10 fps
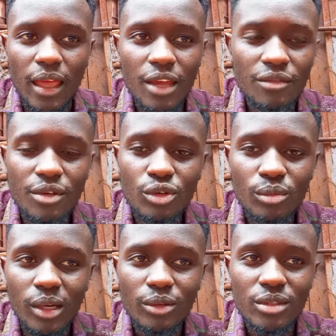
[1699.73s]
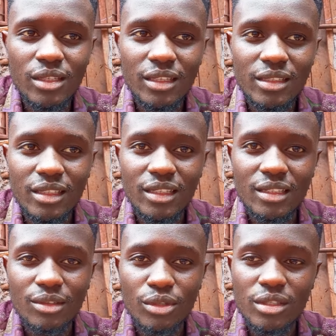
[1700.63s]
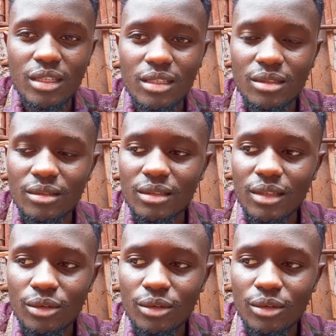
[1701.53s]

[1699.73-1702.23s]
Every room I was getting in, he was getting,